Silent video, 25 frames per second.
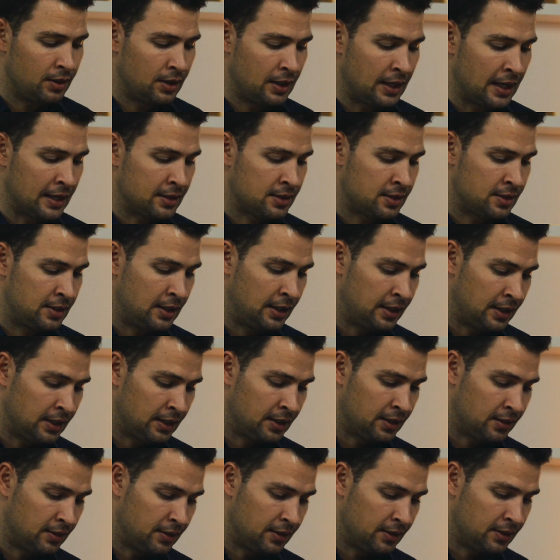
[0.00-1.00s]
let's say
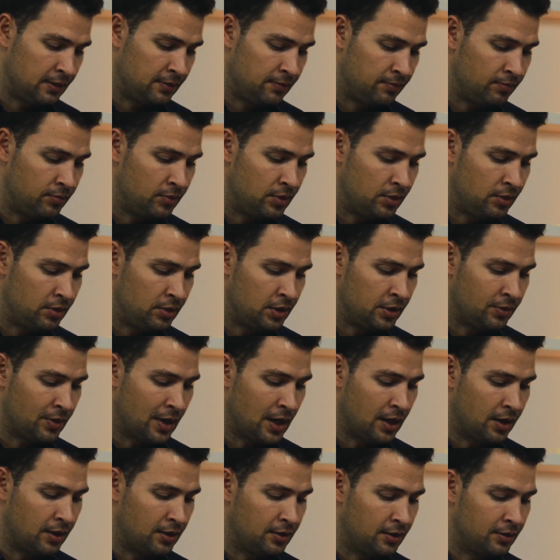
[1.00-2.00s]
that you
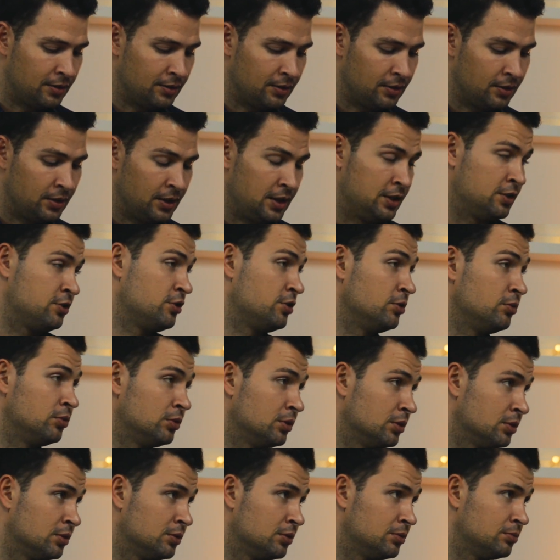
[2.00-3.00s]
are a
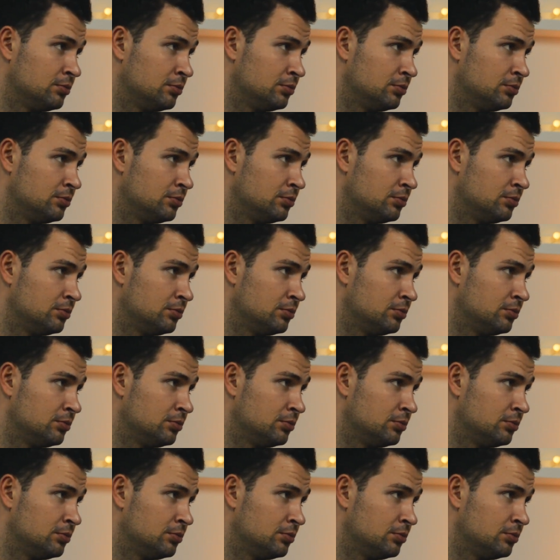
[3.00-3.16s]
student.